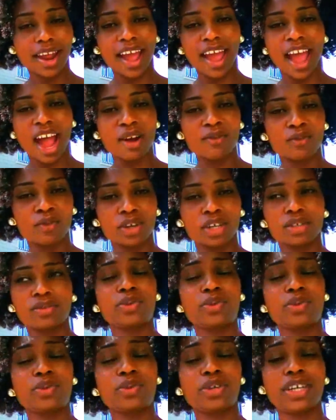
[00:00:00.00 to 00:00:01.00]
And I have one
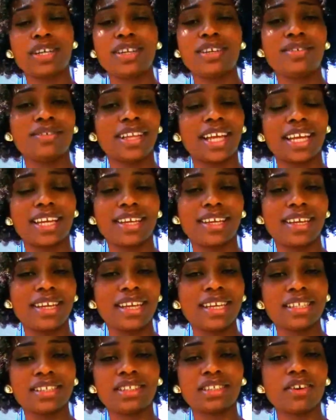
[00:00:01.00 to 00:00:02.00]
who is pretty, like,
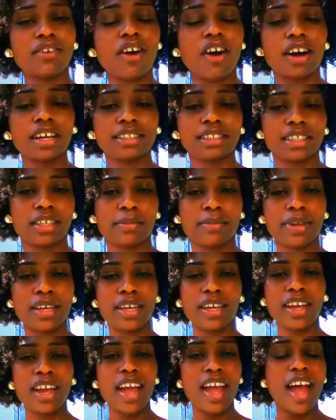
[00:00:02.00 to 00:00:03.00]
he is so awesome.
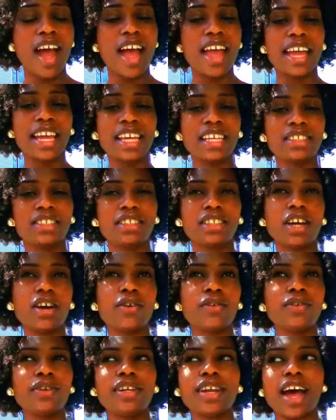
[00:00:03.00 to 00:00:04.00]
He's
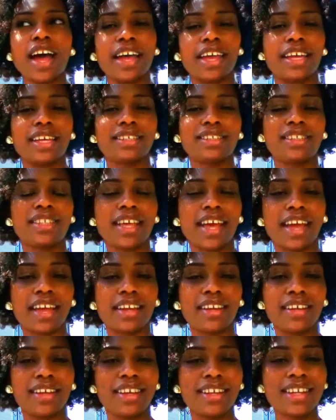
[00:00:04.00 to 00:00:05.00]
so nice
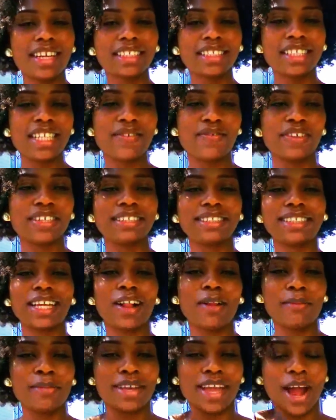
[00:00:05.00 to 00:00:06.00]
that he doesn't even
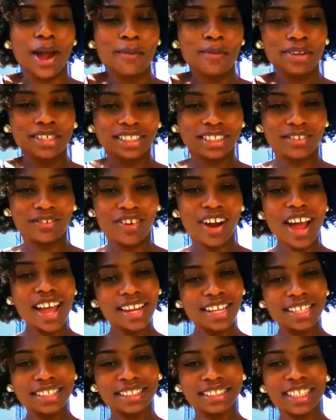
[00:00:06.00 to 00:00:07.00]
tell me how much the
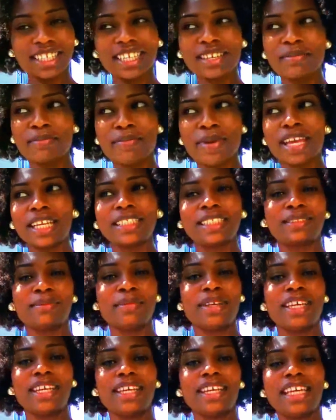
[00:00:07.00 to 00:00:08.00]
ride is. He makes
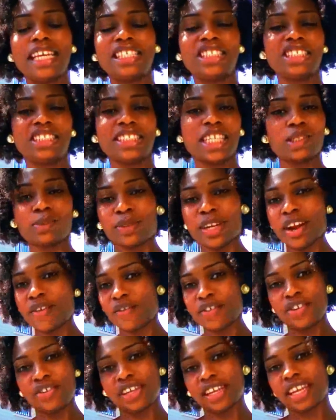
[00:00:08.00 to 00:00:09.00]
me, he just says,
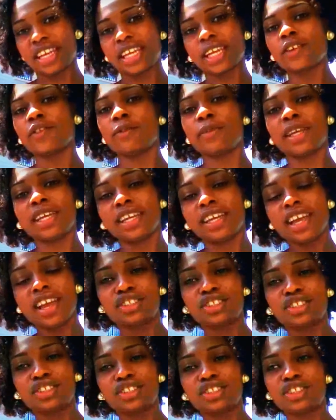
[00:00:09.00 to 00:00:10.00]
whatever you can give me.
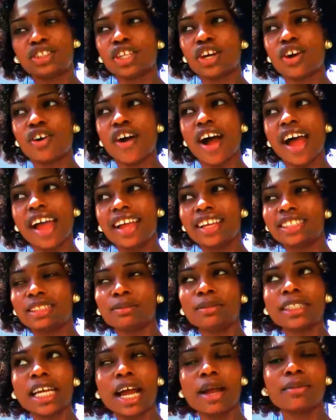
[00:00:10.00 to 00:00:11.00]
So I
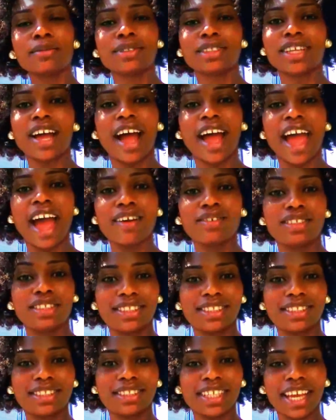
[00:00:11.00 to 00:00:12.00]
sometimes have
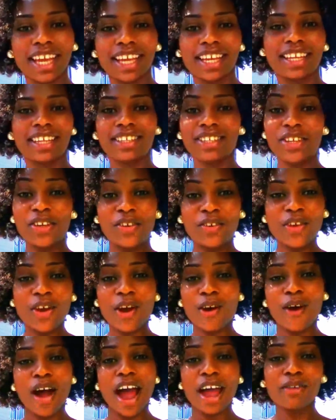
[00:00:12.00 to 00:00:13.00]
to say, you
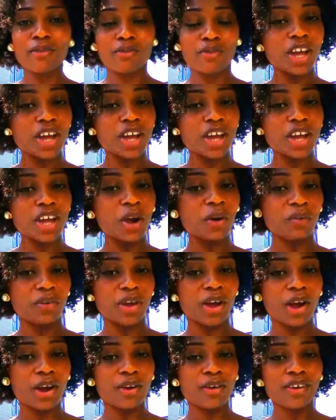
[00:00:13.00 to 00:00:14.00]
know, I really
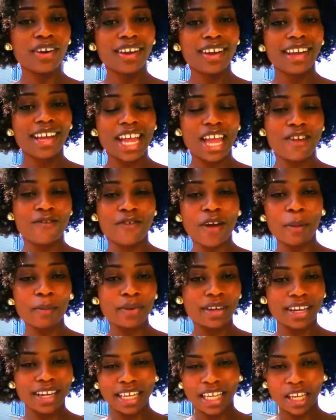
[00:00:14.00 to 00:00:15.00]
don't know if
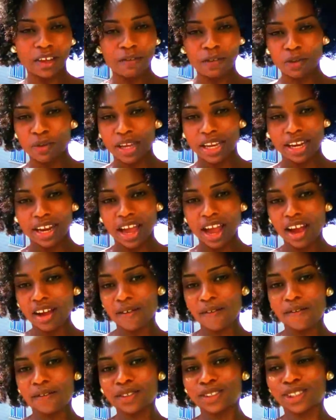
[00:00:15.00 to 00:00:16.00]
I'm gonna give you
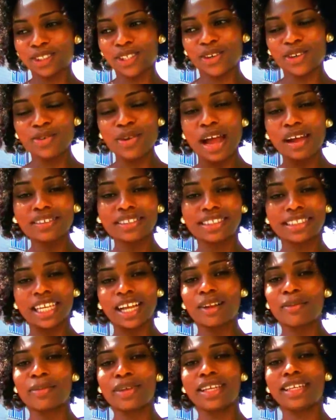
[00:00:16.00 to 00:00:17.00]
enough. So you have to
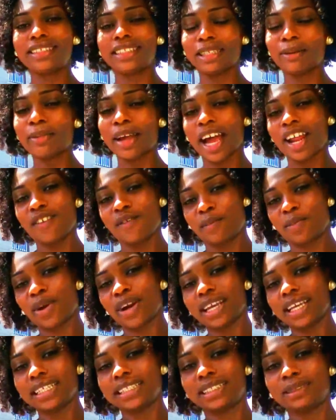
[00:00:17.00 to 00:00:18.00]
tell me some kind of
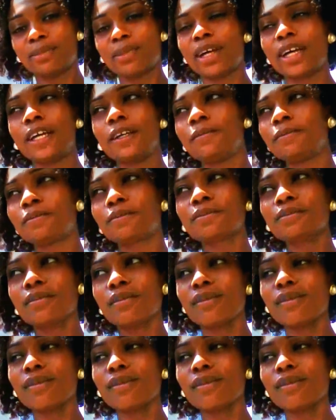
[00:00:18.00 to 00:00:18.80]
price. But,